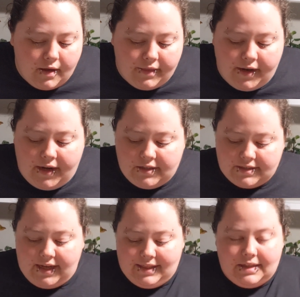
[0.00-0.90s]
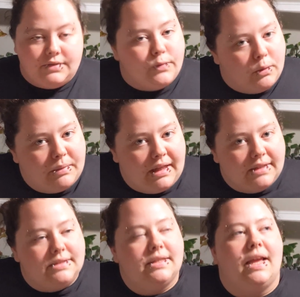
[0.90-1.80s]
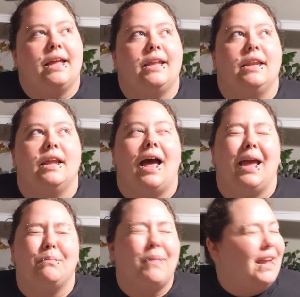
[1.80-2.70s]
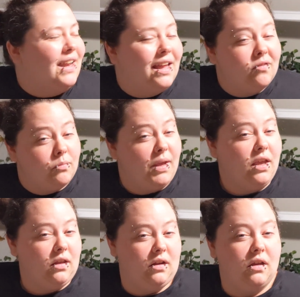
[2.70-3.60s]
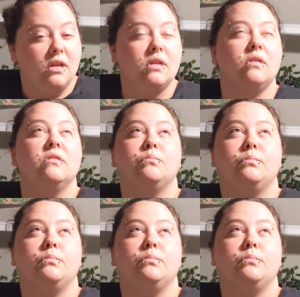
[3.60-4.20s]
And then I just got these 4 plants and I might have made a